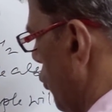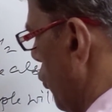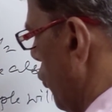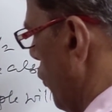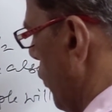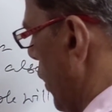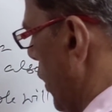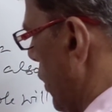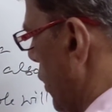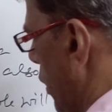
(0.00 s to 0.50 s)
2
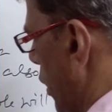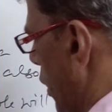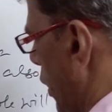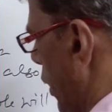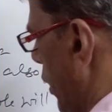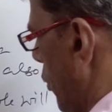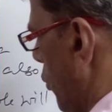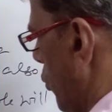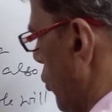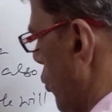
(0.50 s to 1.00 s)
water
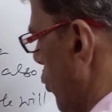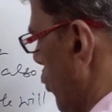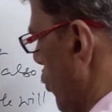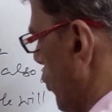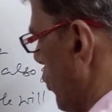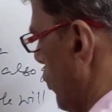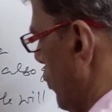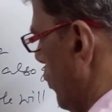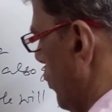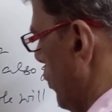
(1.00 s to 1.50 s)
and O2.
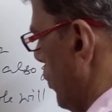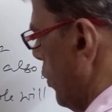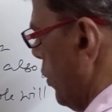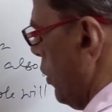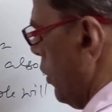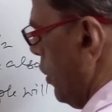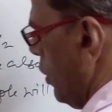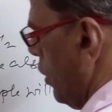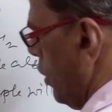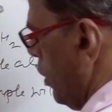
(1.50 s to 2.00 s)

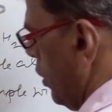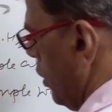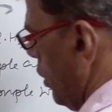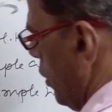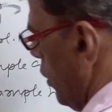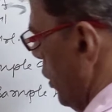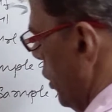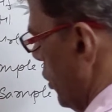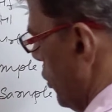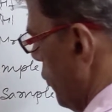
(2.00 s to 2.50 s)

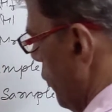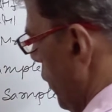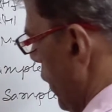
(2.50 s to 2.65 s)
Its